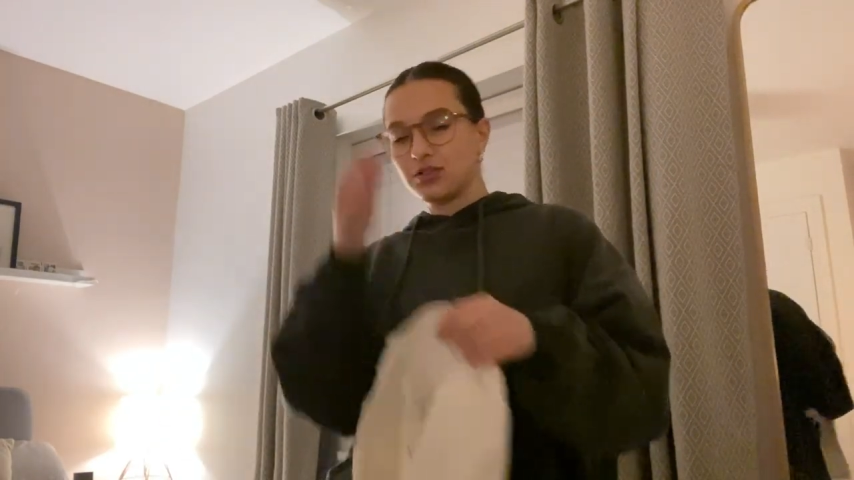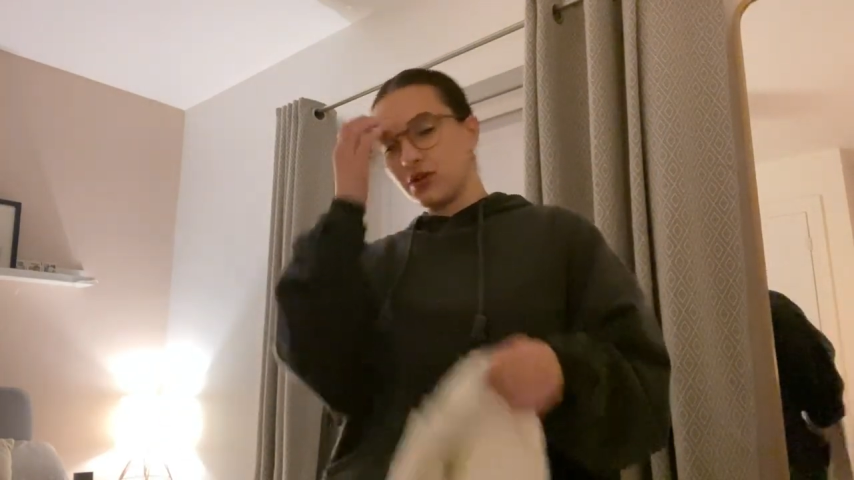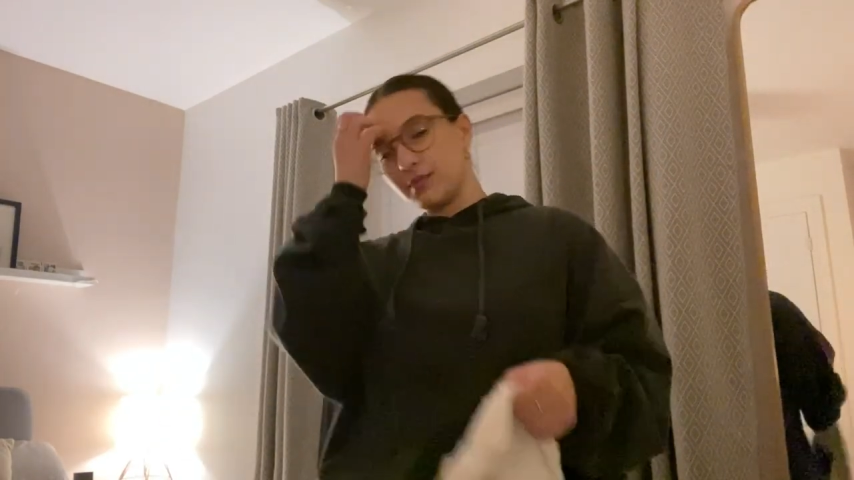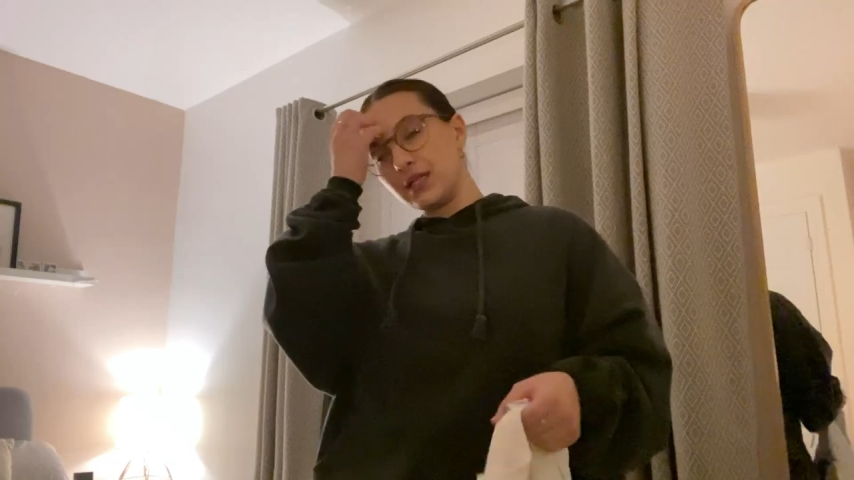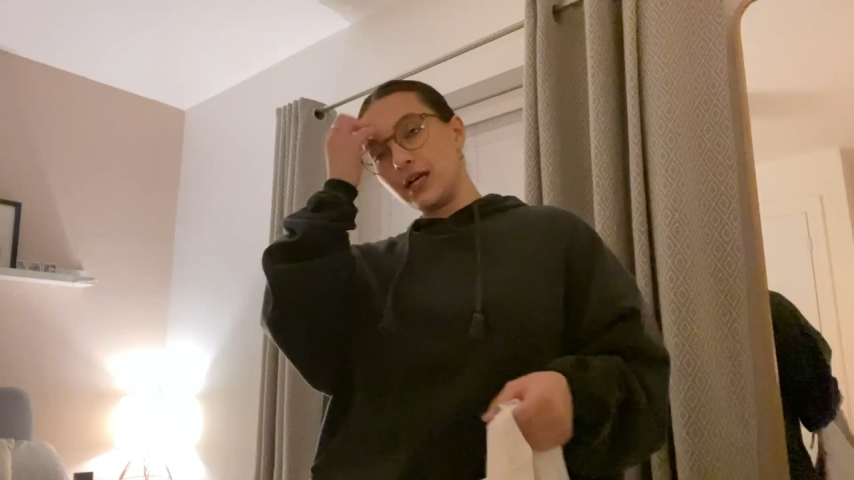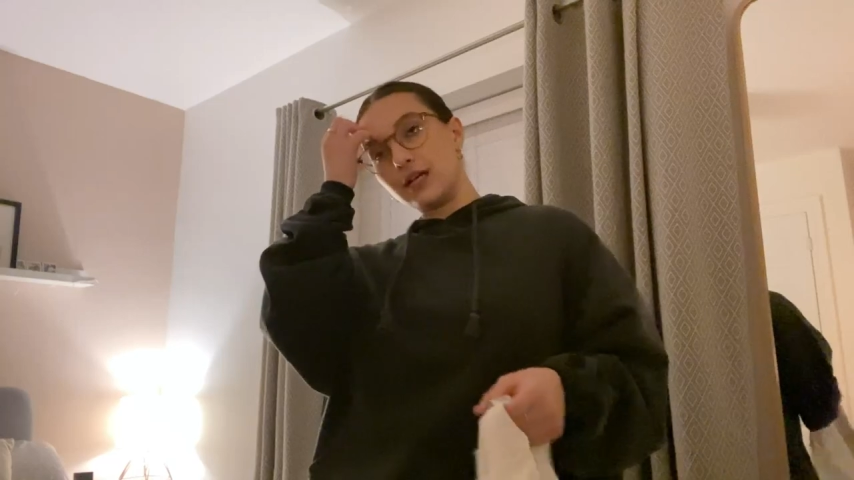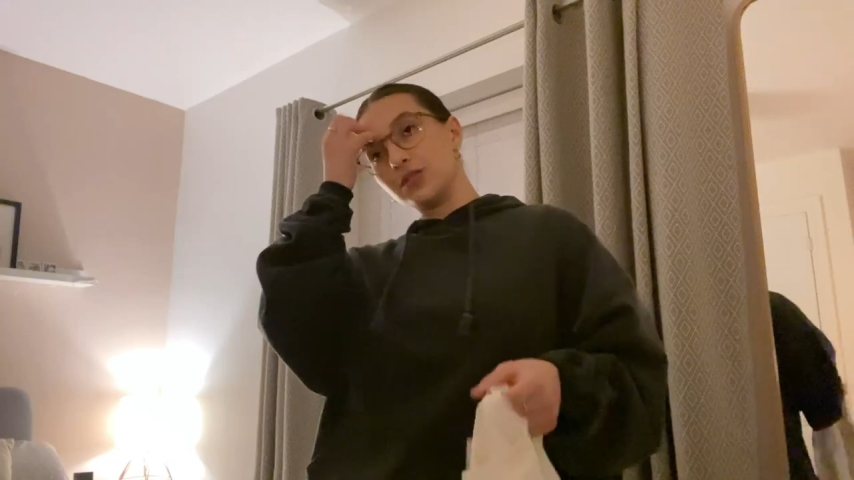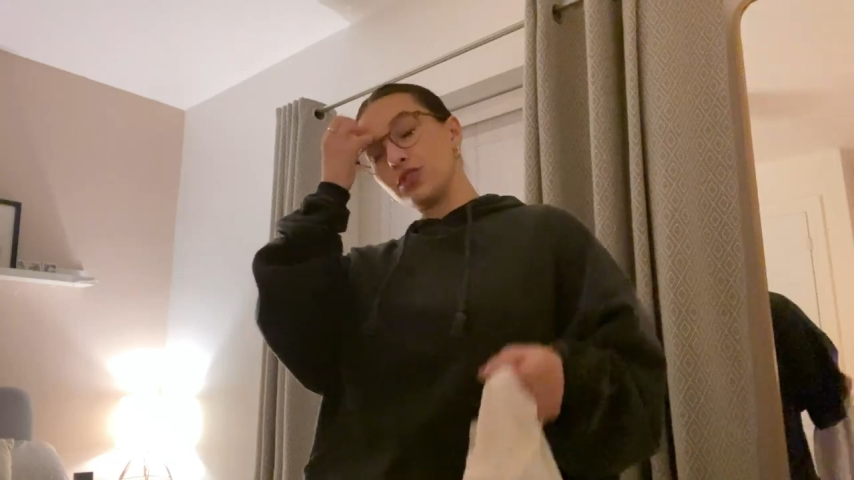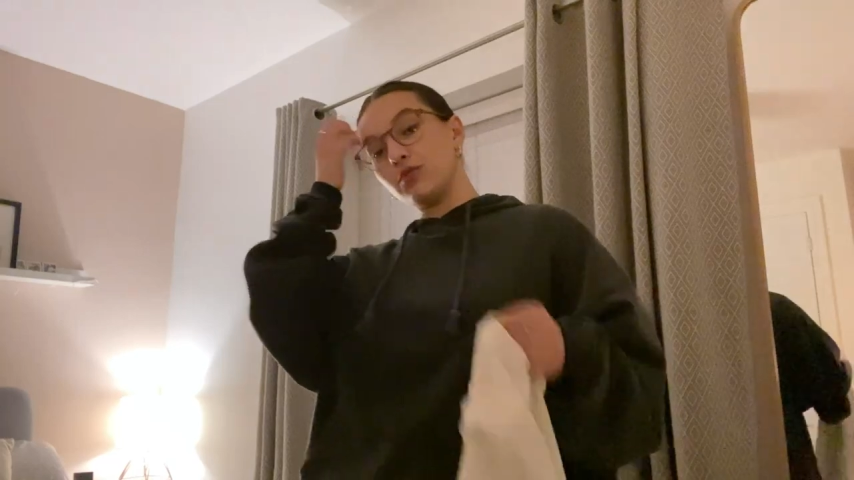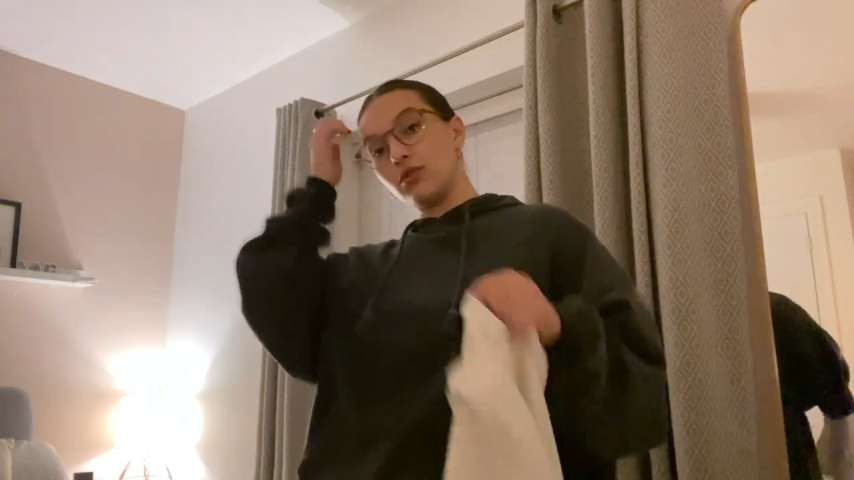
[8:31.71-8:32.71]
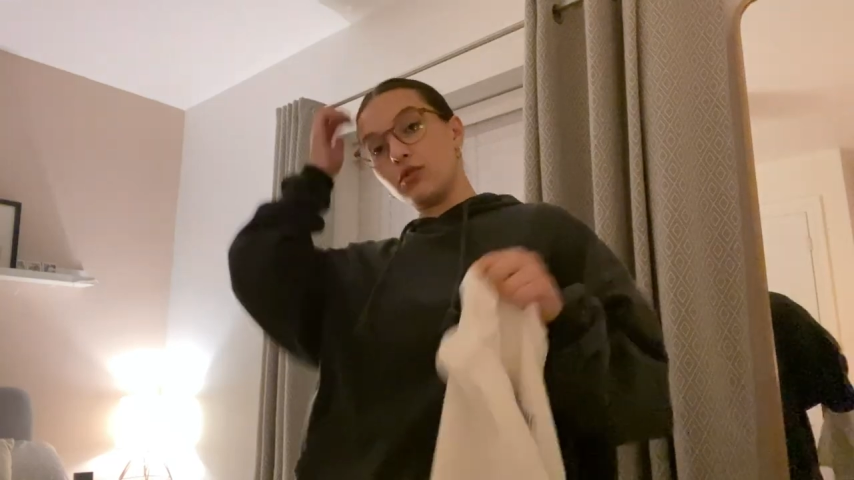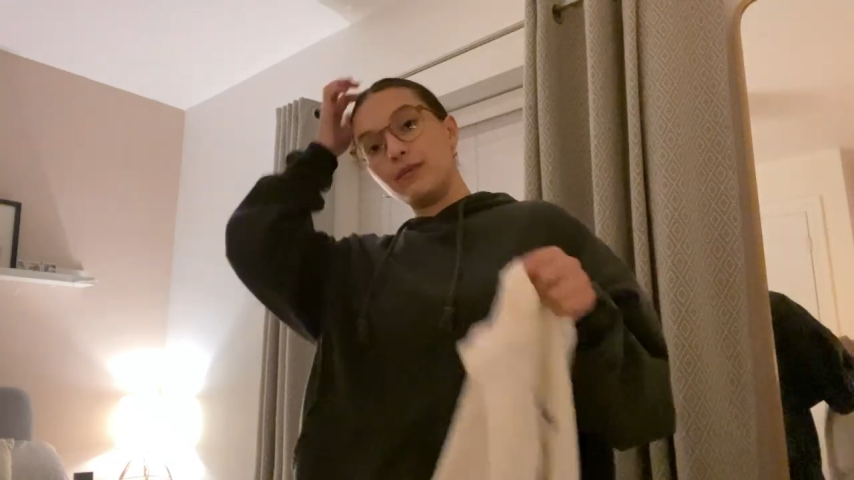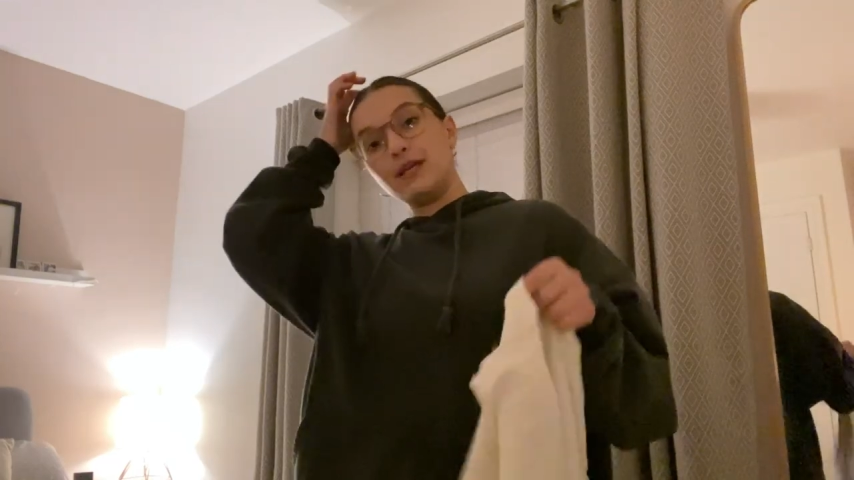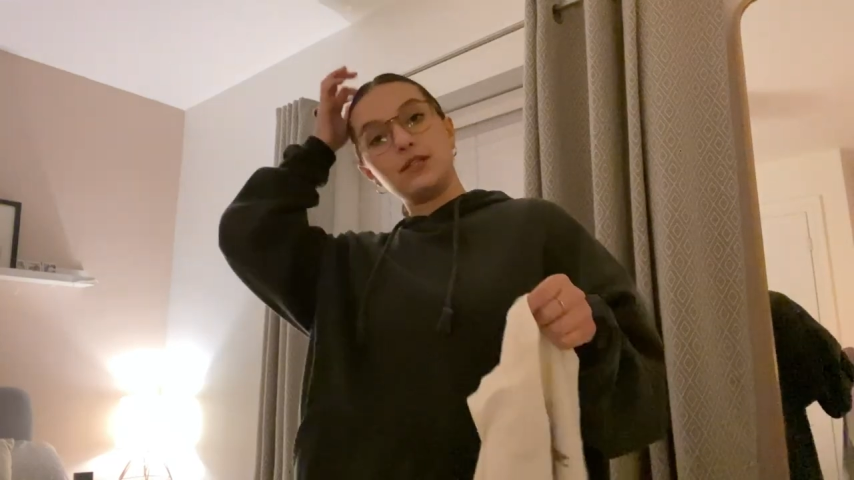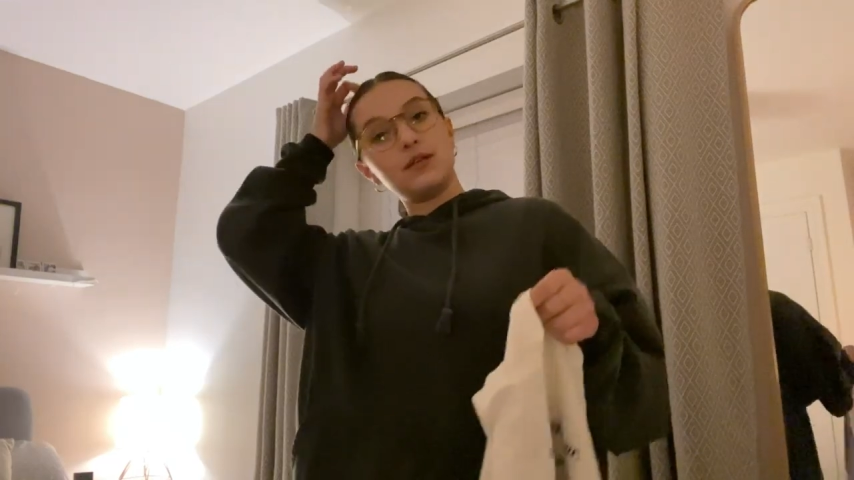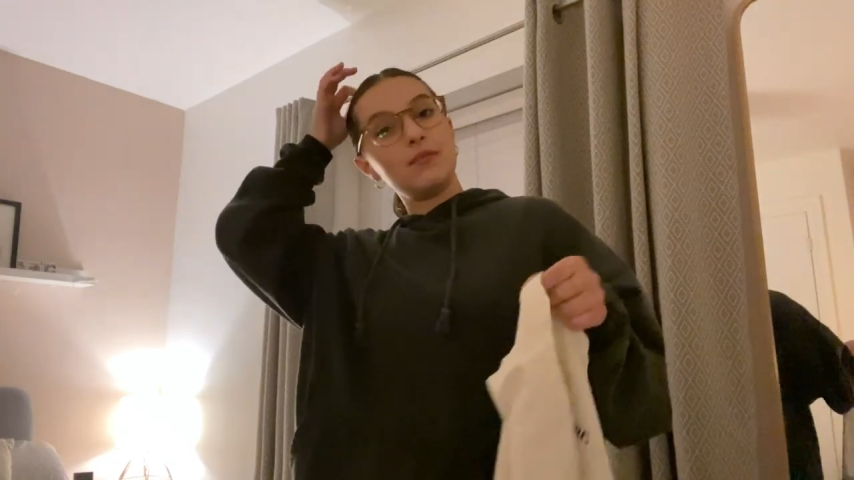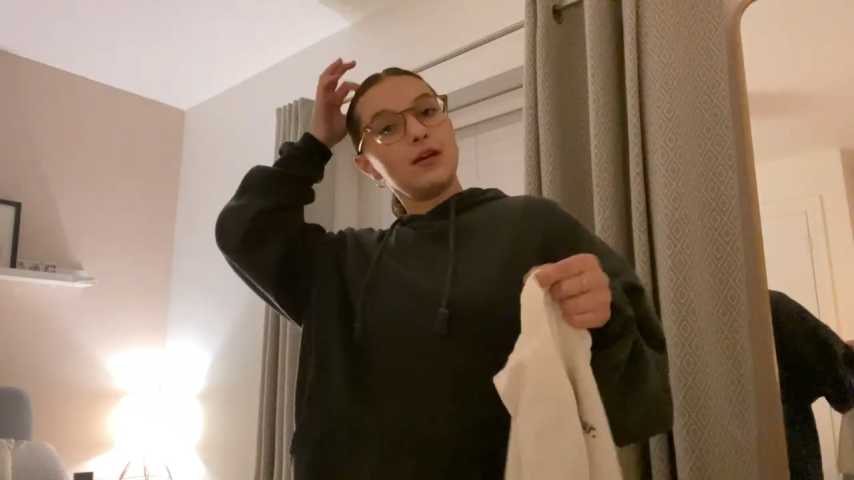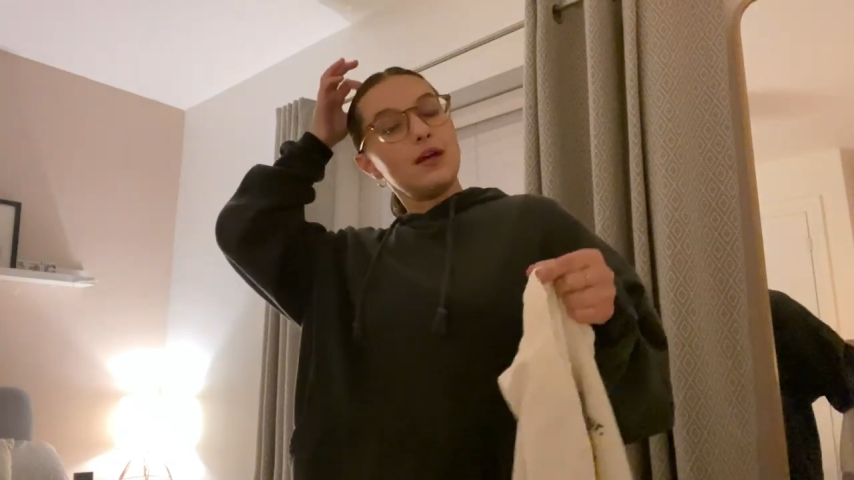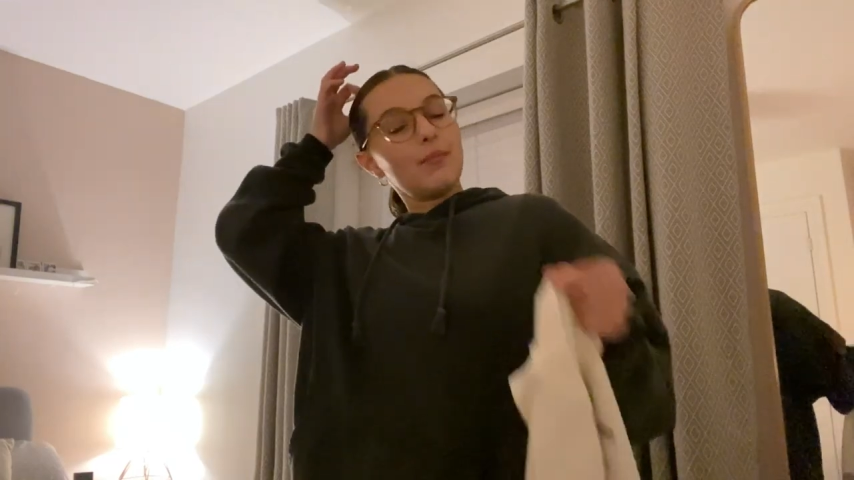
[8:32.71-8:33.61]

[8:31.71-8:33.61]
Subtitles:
tops in like a small or a medium,